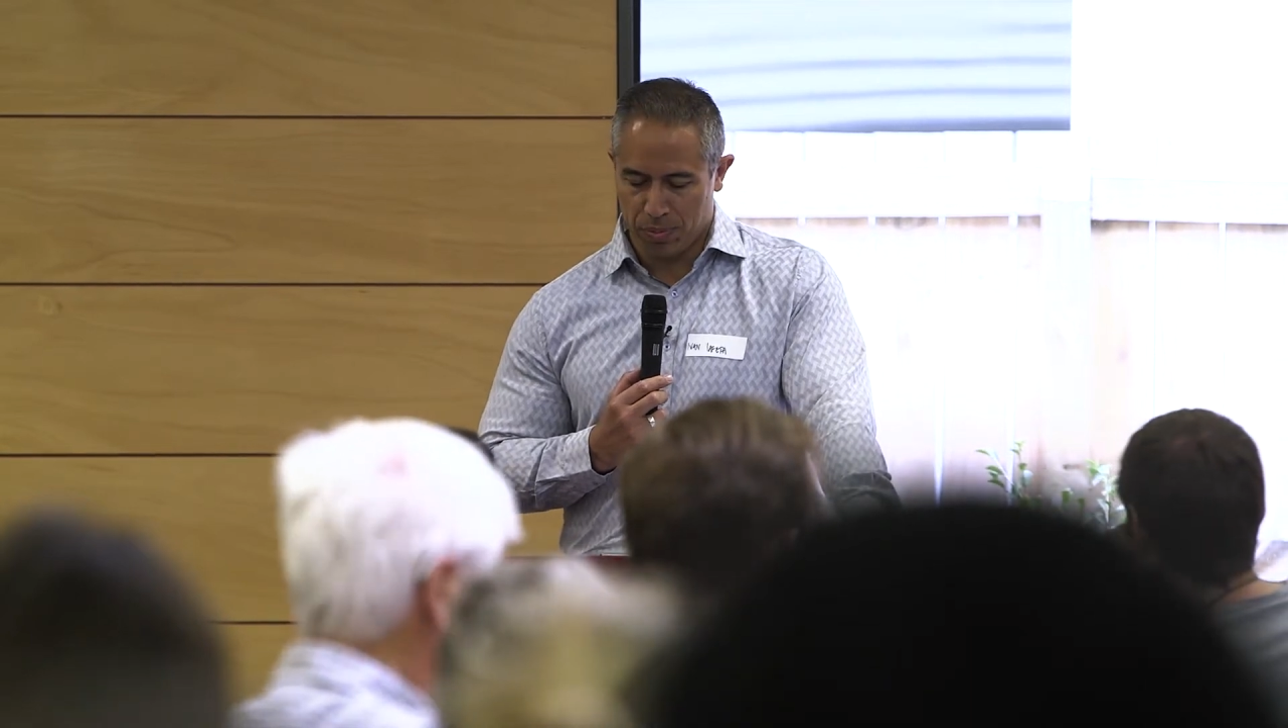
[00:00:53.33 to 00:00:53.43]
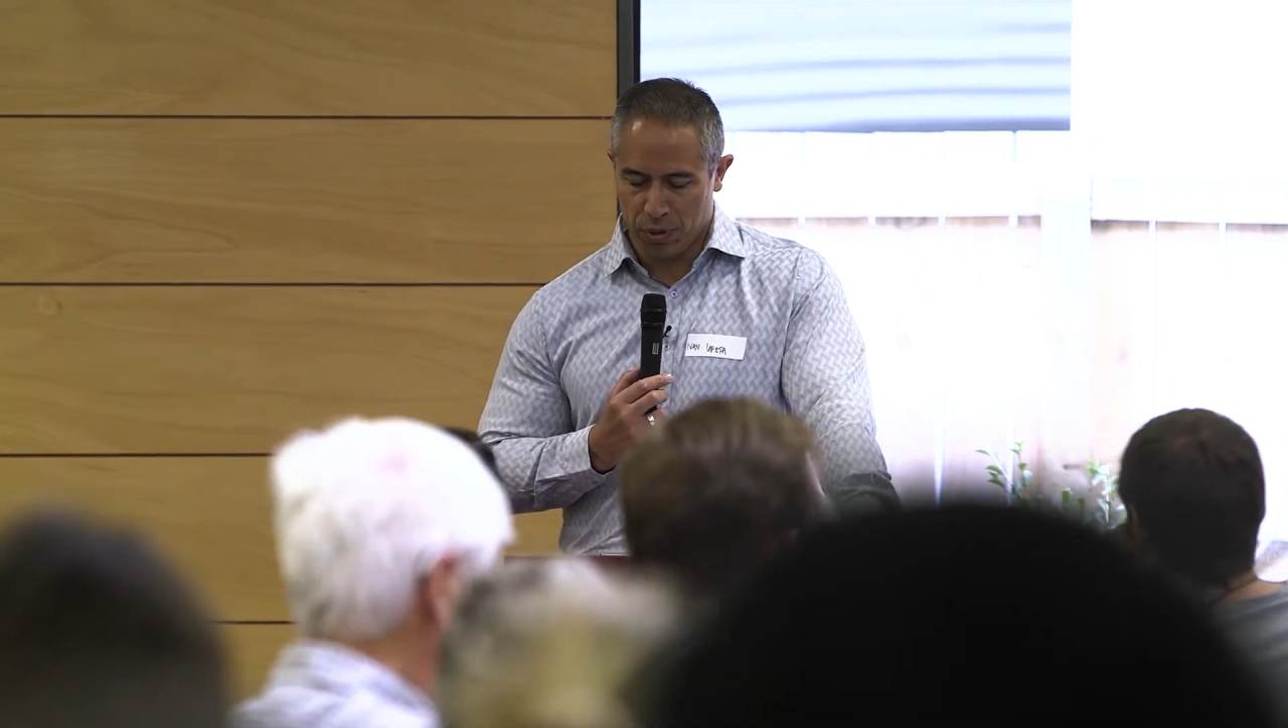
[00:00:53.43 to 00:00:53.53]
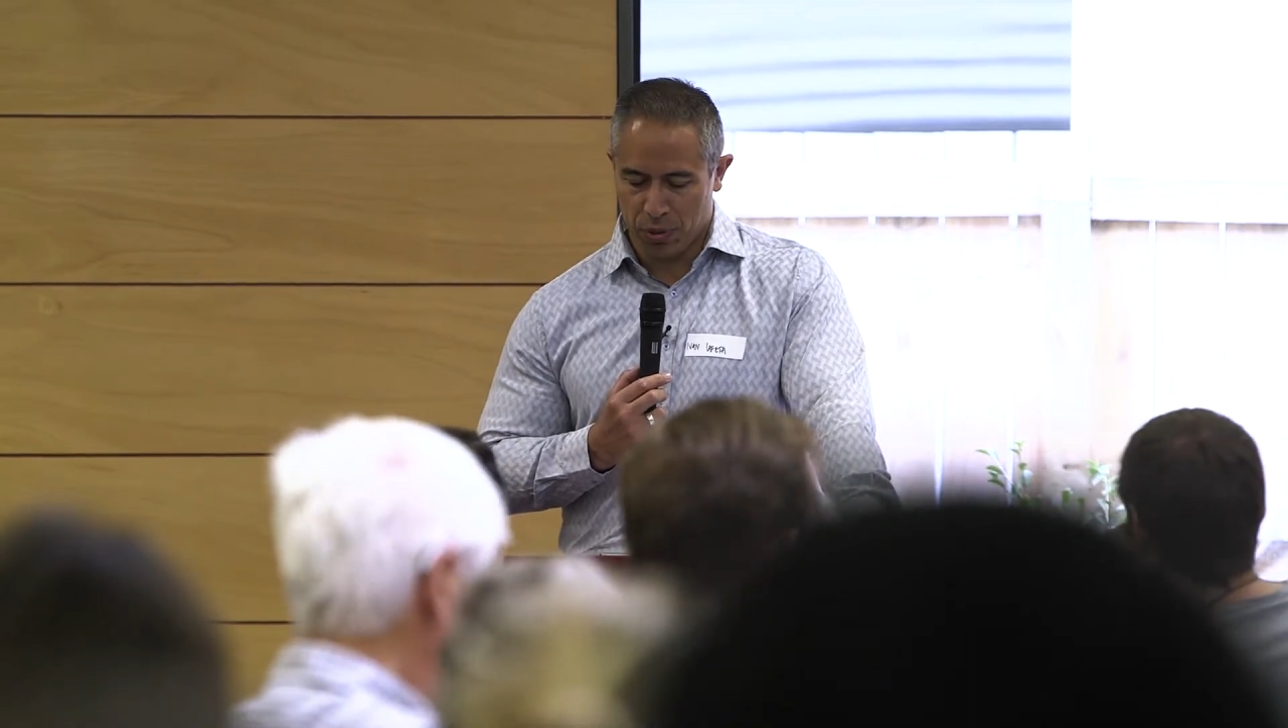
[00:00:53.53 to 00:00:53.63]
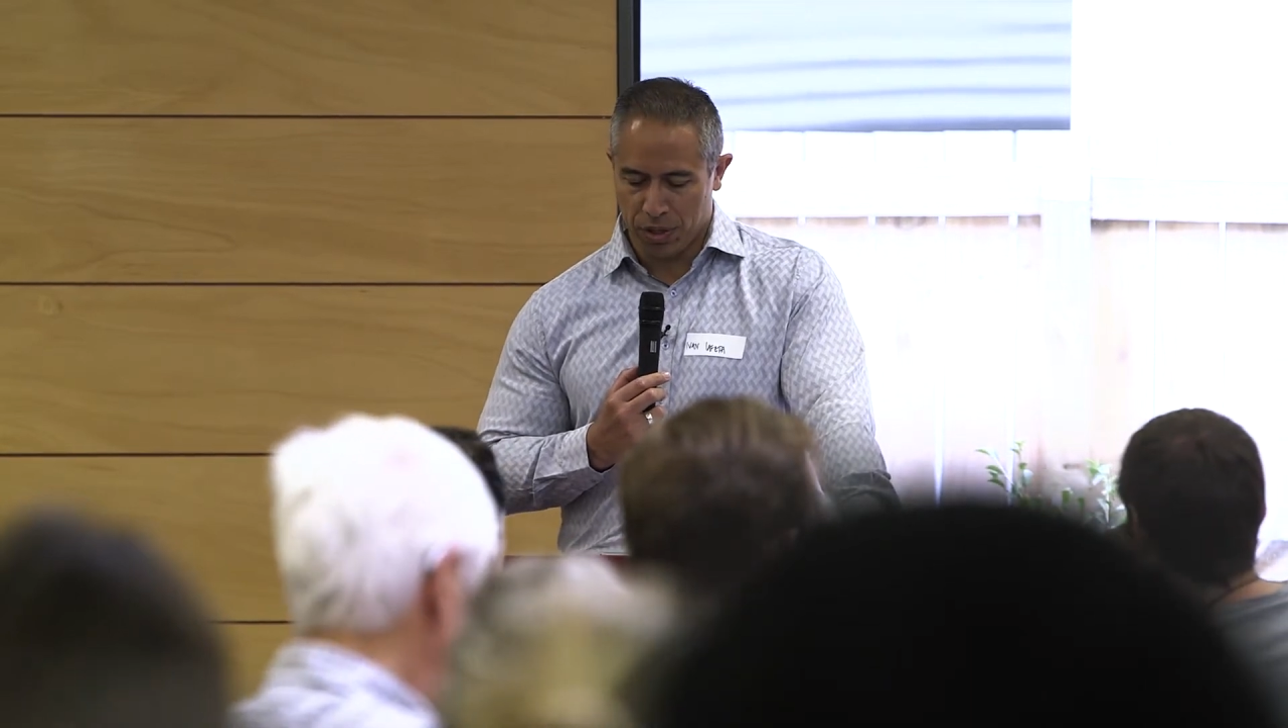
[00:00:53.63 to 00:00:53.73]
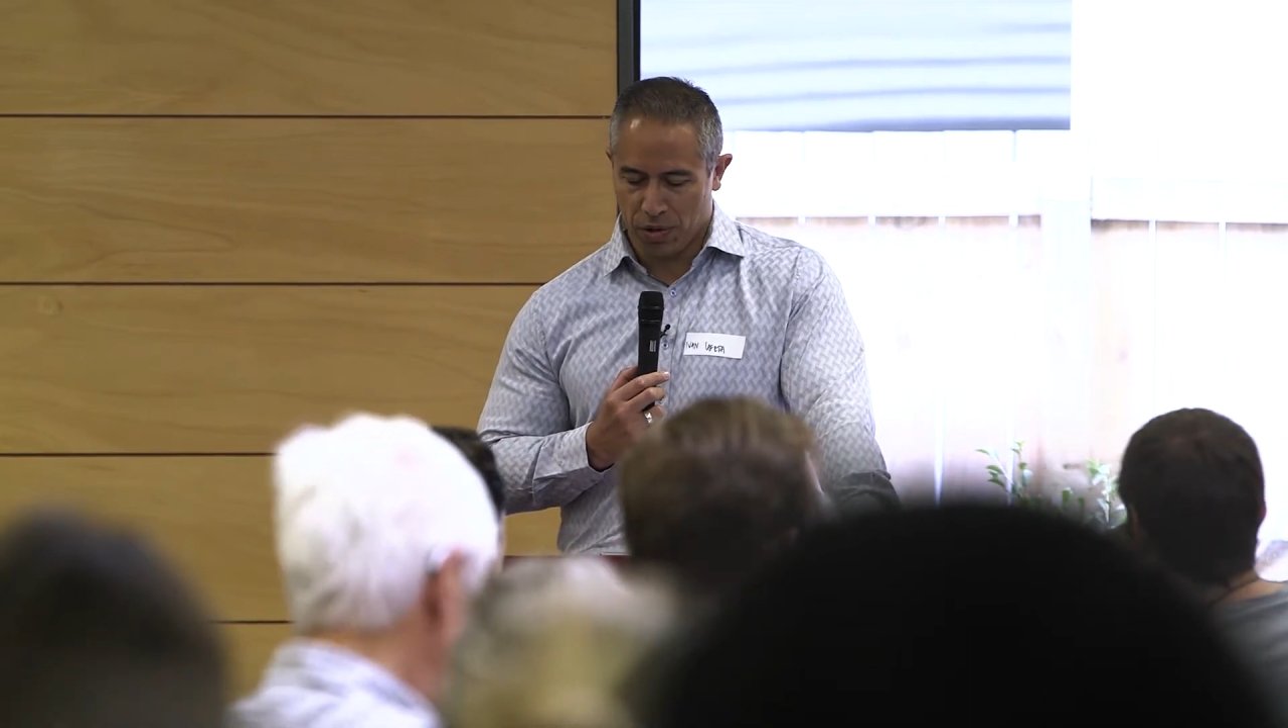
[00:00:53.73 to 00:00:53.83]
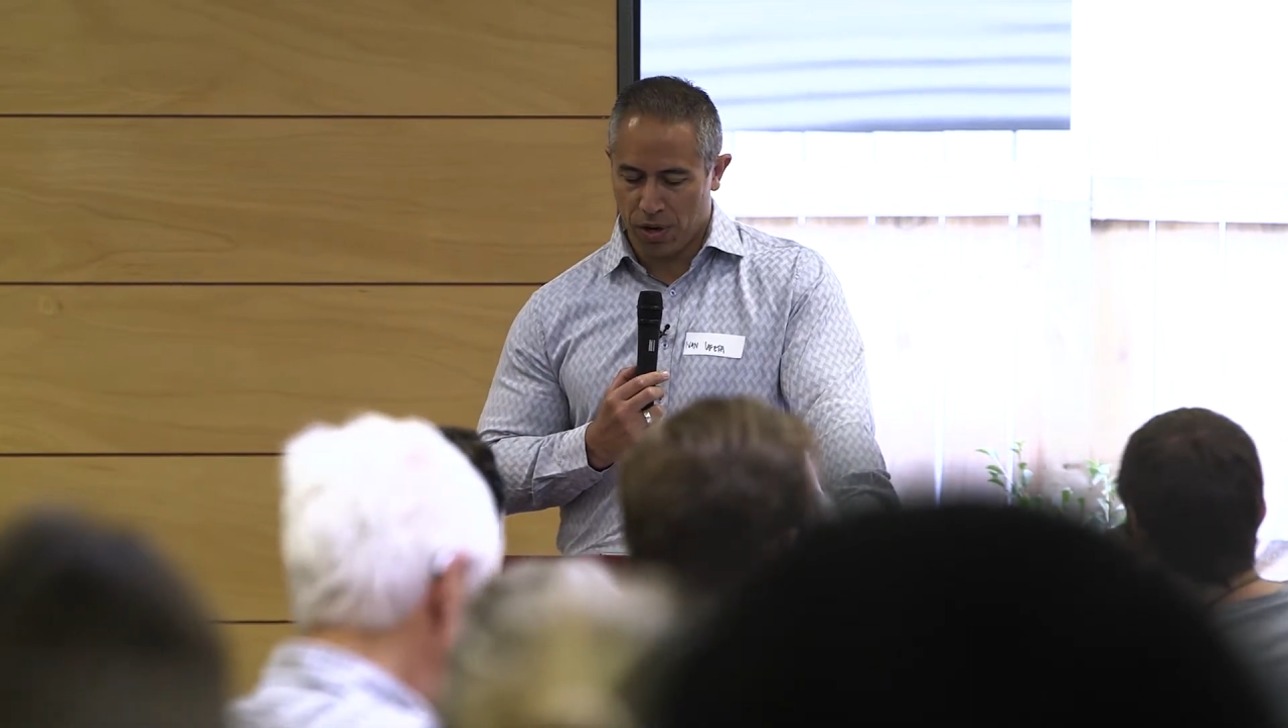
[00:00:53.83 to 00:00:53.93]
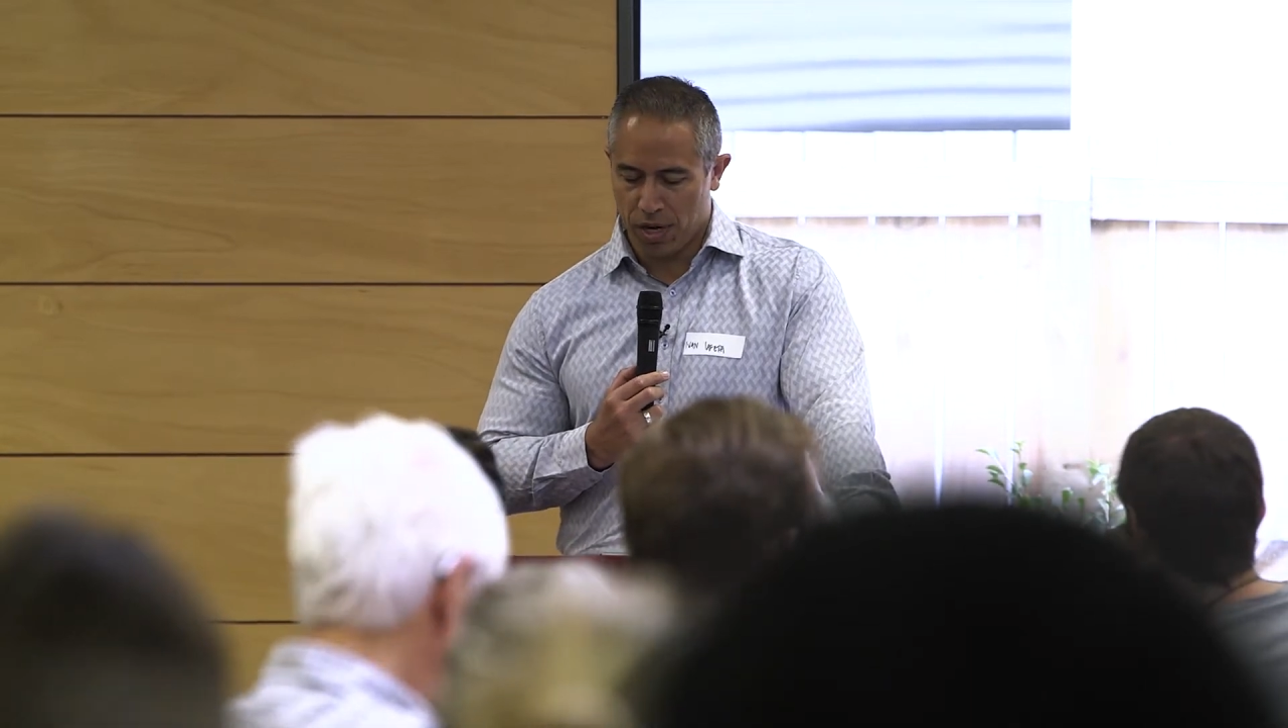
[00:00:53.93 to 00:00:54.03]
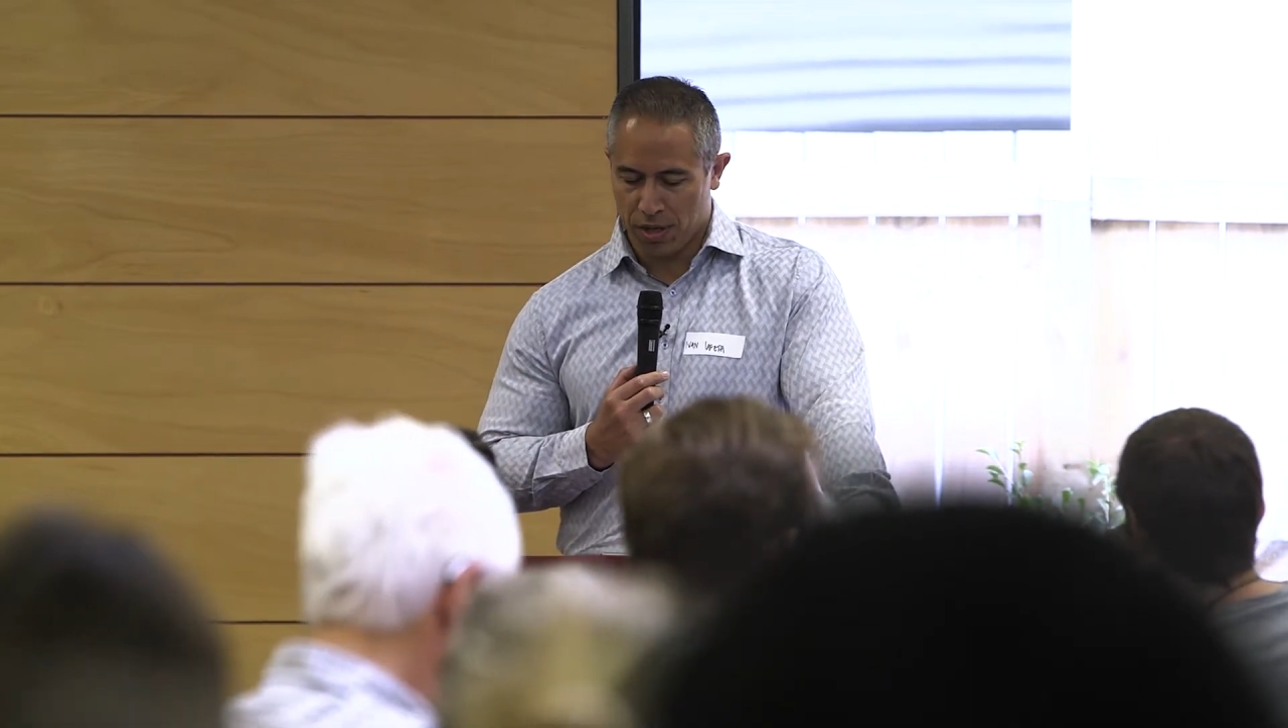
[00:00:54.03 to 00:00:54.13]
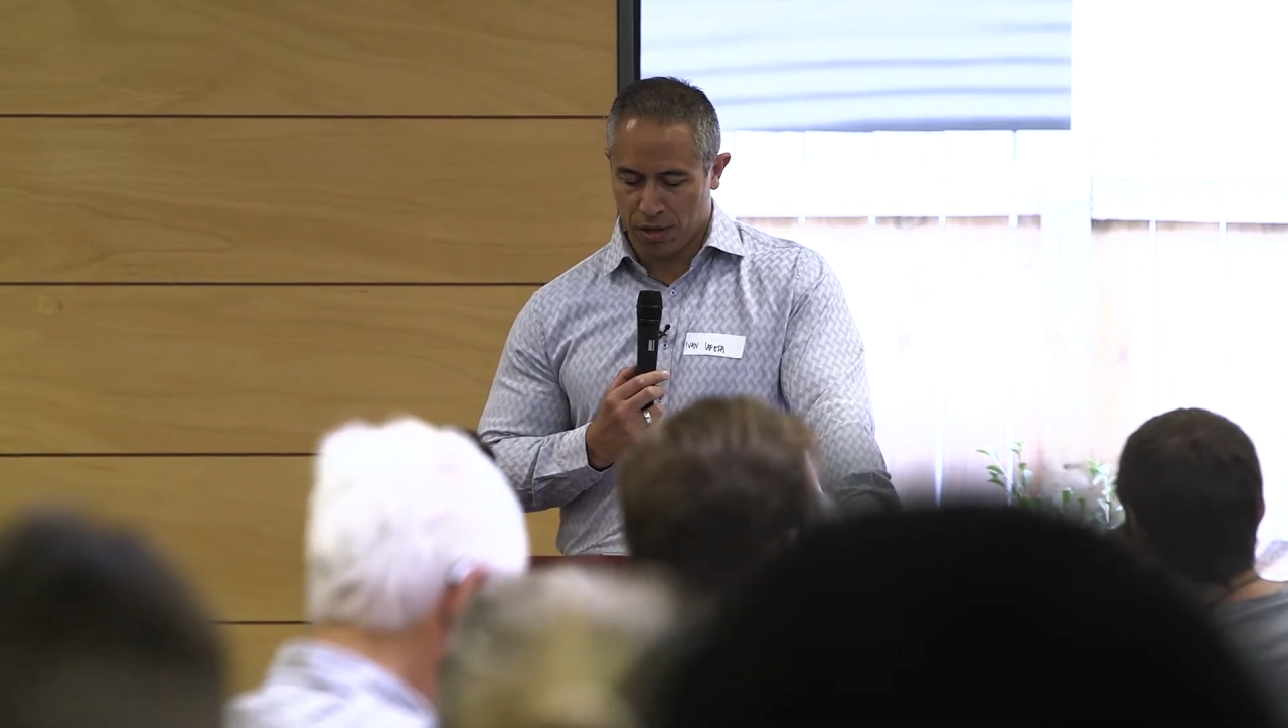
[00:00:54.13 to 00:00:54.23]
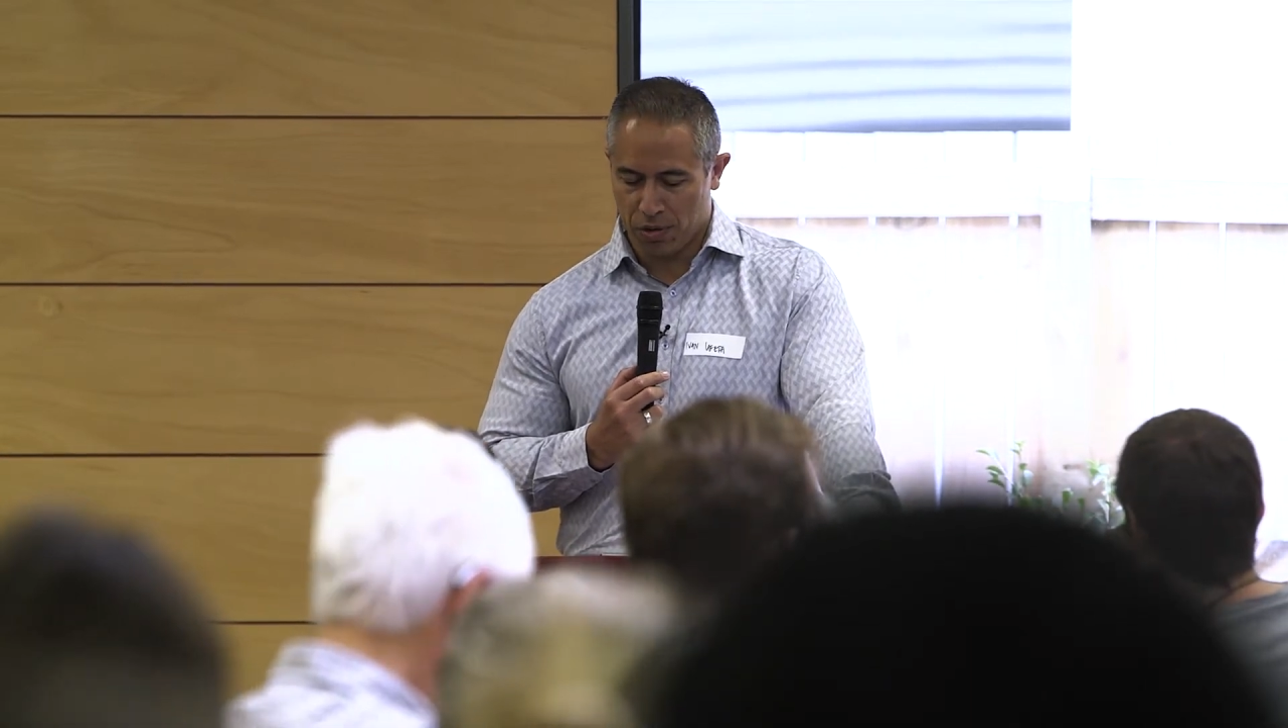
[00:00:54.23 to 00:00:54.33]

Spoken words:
between the Crown and the